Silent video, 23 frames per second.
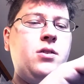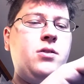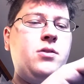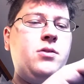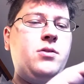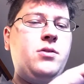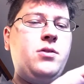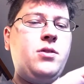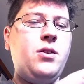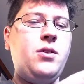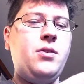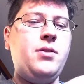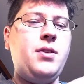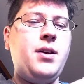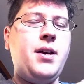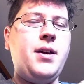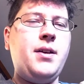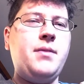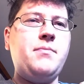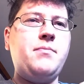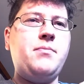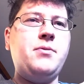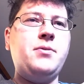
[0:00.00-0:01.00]
So
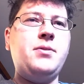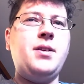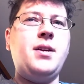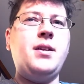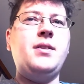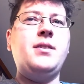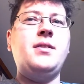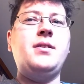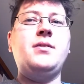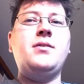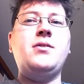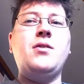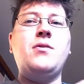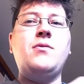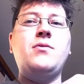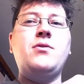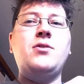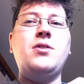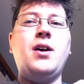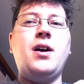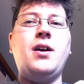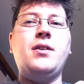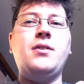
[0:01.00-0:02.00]
that presented its own
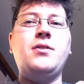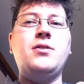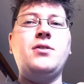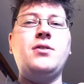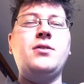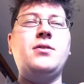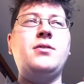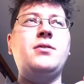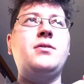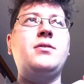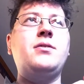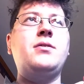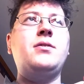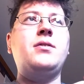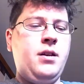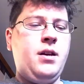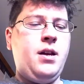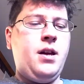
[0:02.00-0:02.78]
challenges.